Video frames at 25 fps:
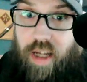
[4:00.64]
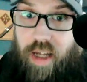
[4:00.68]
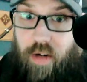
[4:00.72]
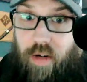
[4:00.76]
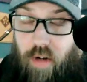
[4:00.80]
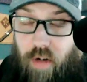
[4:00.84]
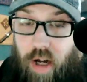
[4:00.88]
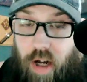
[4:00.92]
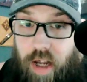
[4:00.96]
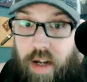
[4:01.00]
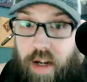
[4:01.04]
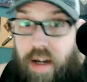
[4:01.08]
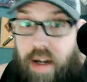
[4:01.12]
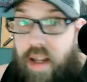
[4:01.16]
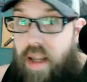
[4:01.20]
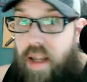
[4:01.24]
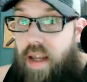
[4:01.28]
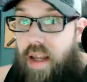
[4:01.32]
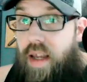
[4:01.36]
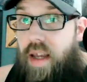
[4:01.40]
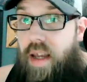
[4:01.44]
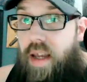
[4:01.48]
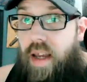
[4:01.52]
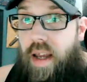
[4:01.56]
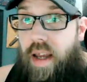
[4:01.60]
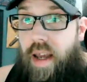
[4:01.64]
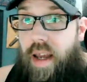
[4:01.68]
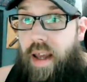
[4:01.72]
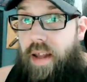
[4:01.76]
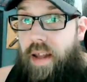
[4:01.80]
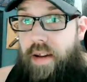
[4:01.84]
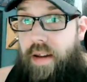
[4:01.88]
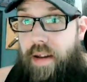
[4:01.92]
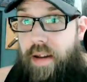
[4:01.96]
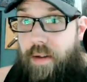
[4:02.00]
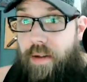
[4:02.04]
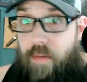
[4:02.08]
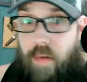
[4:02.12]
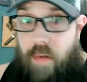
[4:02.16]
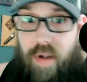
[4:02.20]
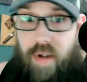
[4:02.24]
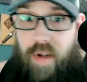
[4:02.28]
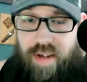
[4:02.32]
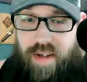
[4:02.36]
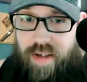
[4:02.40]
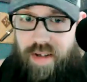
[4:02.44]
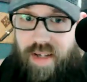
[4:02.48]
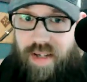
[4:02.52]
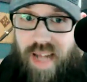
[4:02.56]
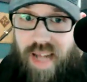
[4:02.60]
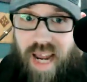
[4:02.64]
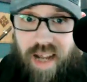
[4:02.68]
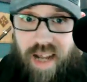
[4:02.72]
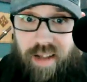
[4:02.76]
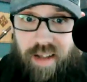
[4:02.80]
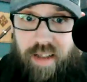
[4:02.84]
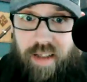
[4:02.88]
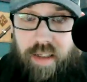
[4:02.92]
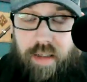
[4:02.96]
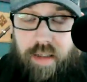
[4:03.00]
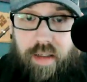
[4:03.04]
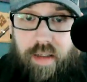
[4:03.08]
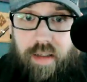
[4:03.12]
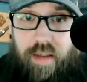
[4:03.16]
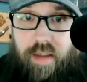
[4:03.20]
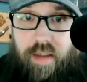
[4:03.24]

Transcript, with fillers: that ride, and it wasn't talent.